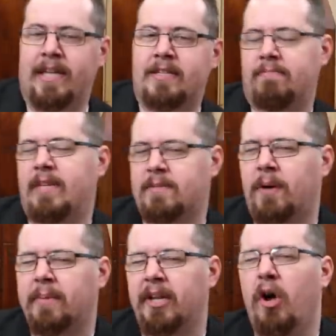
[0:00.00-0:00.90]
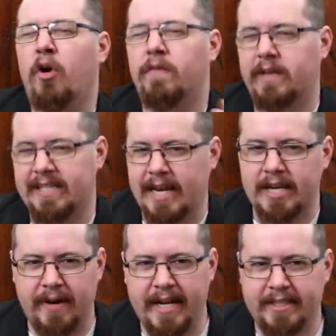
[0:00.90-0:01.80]
That's probably an
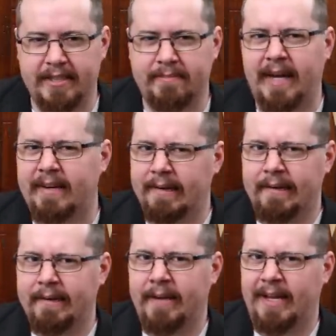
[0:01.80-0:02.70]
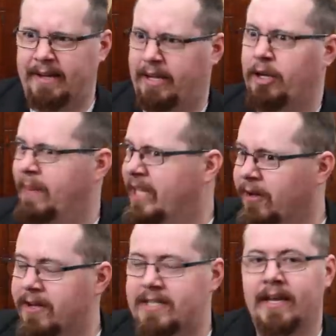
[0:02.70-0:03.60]
over-exaggeration, but it could be
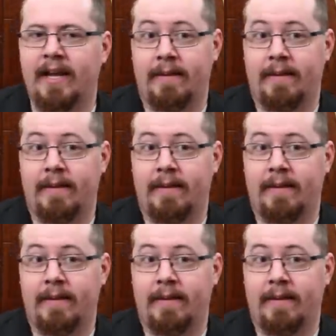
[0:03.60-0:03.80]
close.